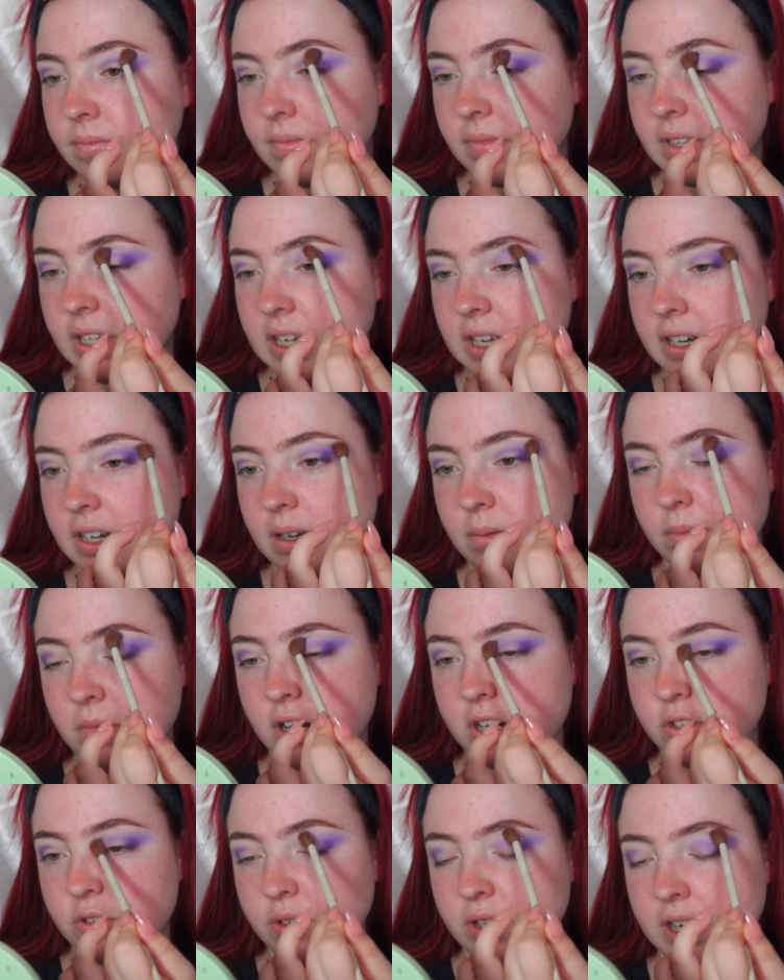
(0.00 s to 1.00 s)
Again, I'm
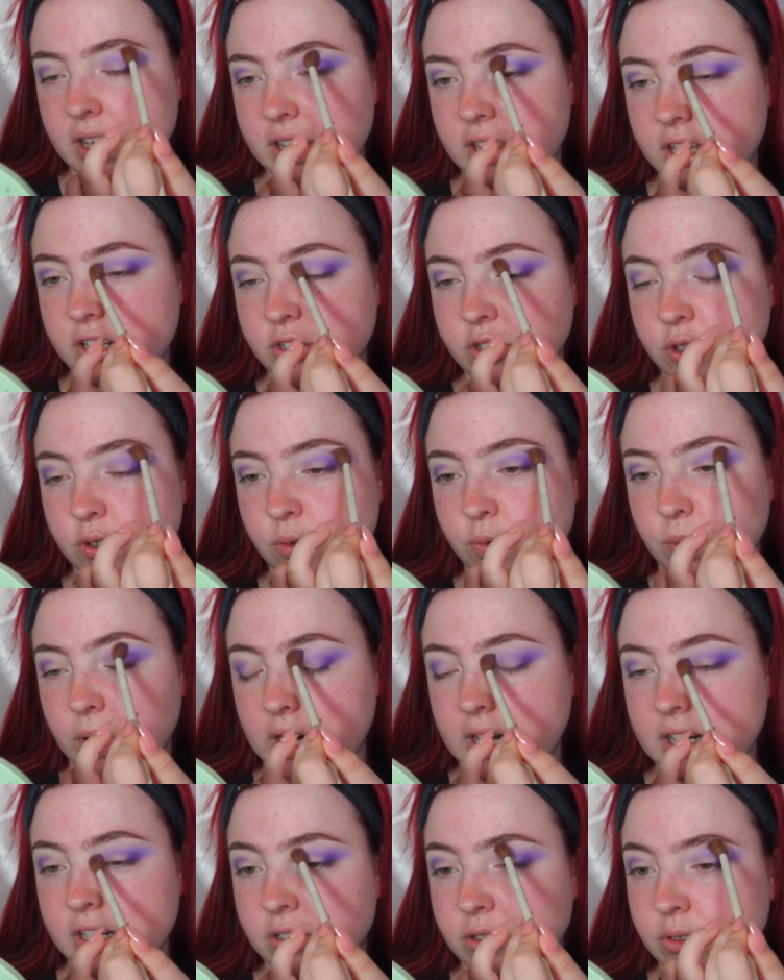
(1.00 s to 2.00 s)
not doing anything too
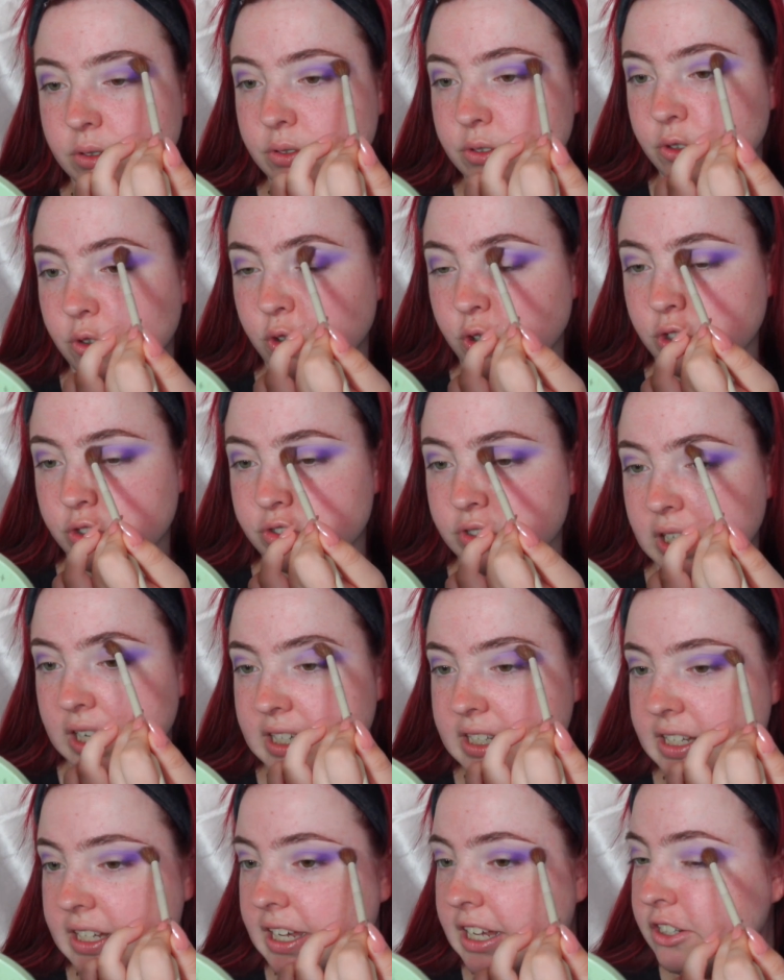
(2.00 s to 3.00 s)
wild or crazy.